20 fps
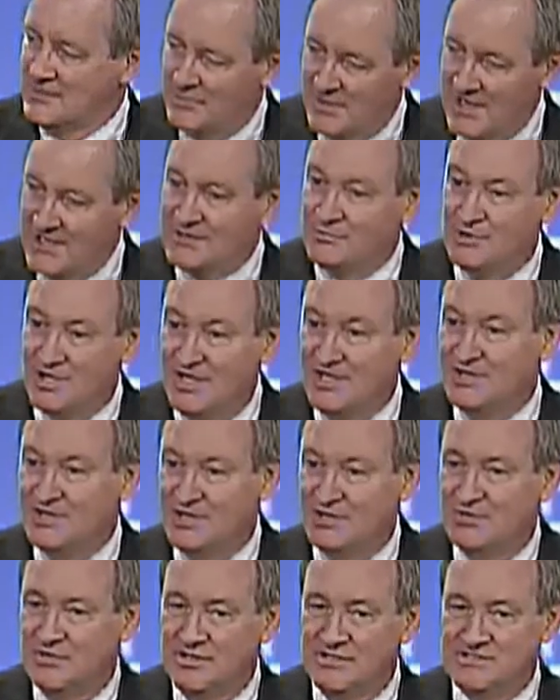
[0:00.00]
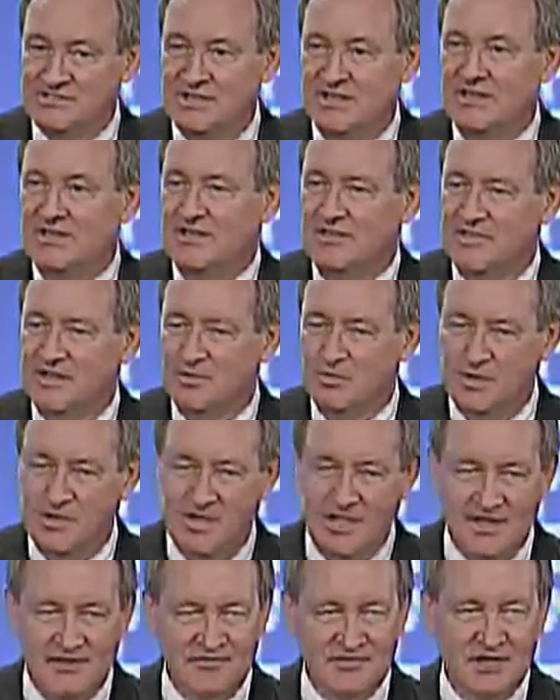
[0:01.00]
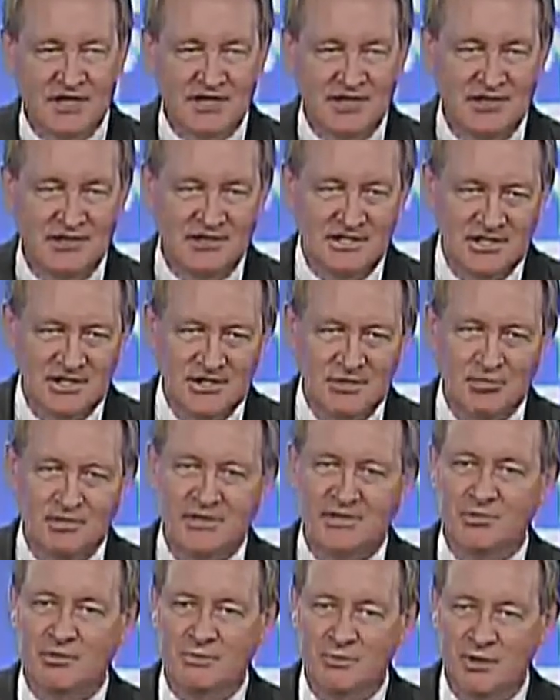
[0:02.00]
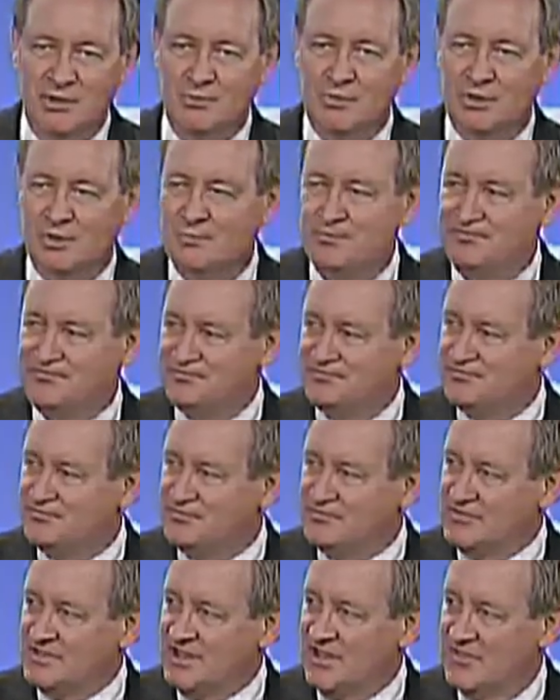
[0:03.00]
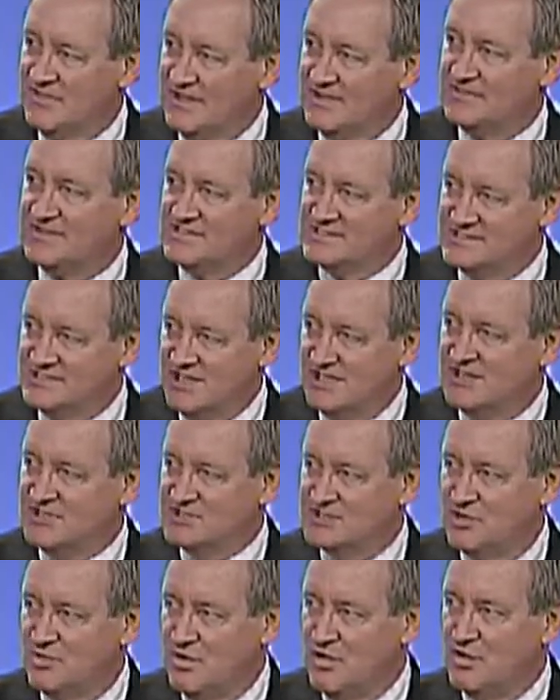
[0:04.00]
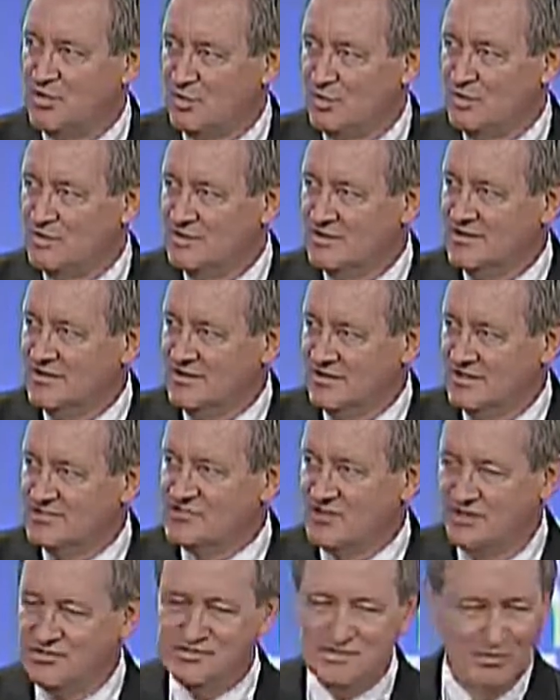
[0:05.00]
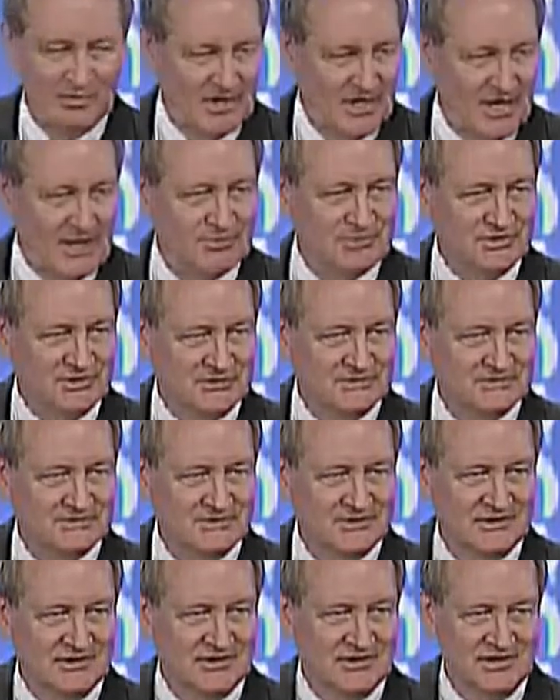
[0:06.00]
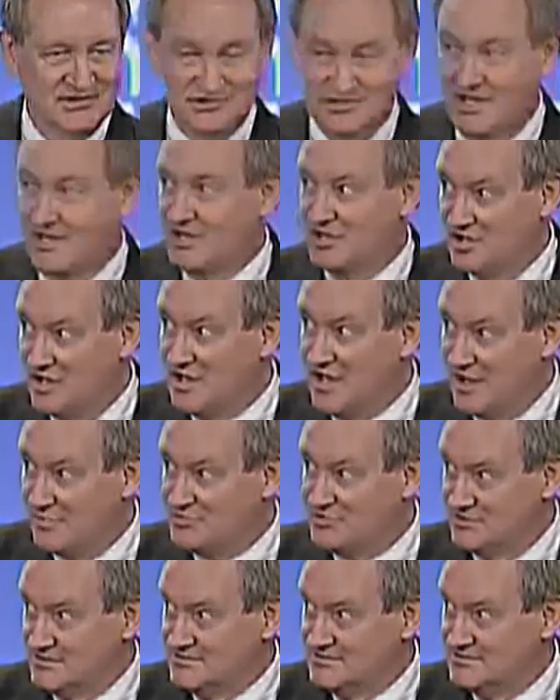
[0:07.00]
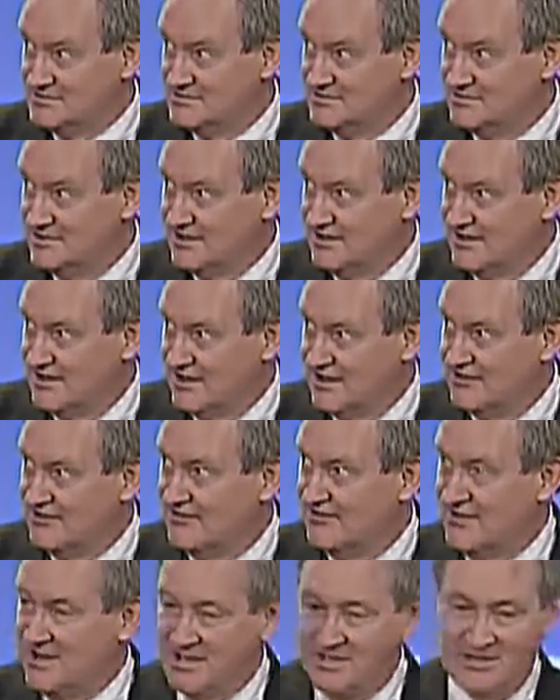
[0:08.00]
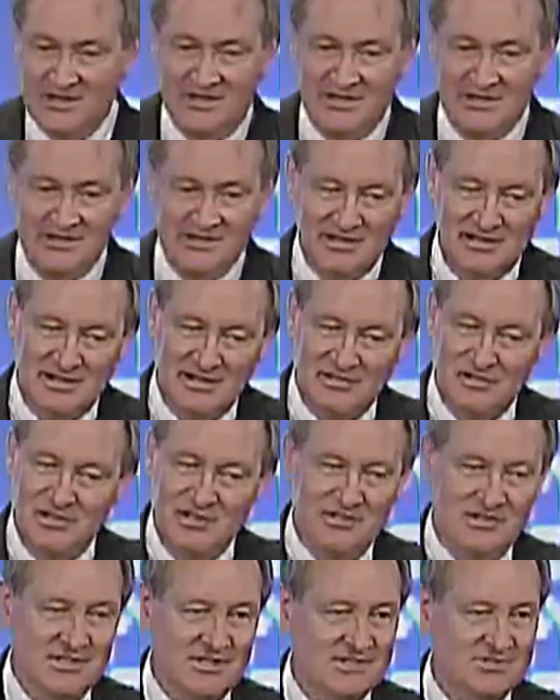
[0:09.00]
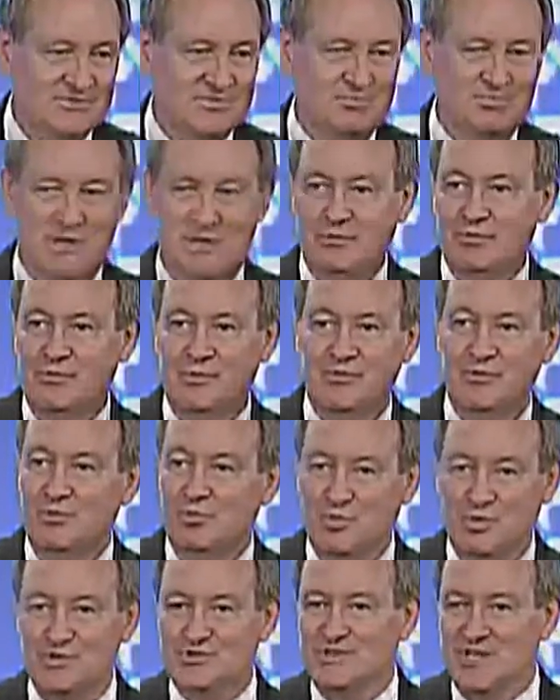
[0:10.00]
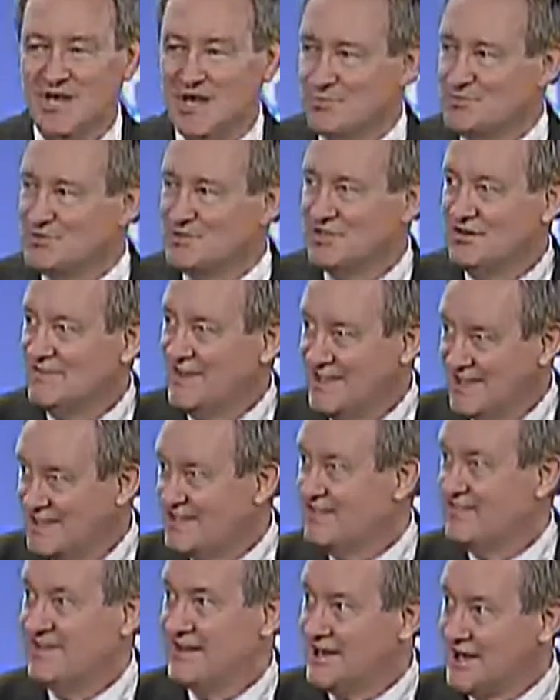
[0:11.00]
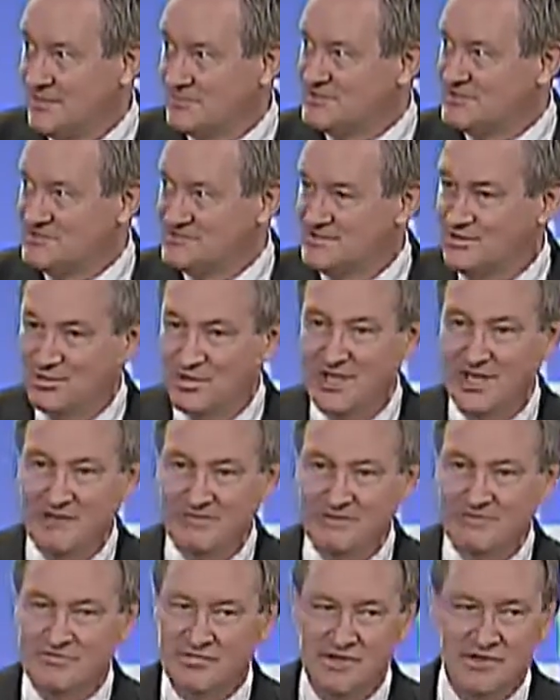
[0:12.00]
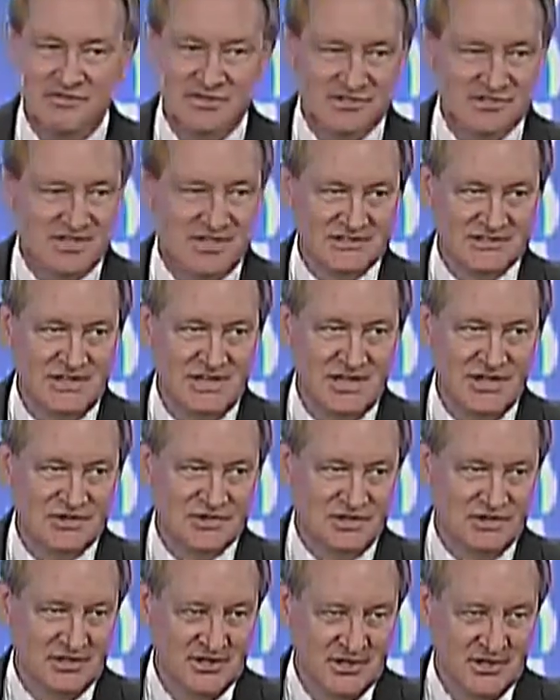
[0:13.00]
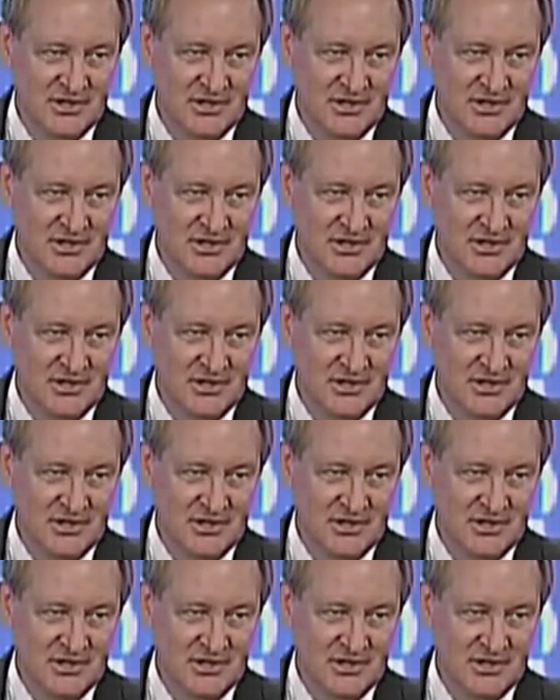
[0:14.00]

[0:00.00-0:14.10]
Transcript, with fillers: The bottom line here is that we have to continually remember that the status quo is also an option. It's not a good option. And in fact, I think that it's probably the worst option of any of the options that we have in front of us as a nation.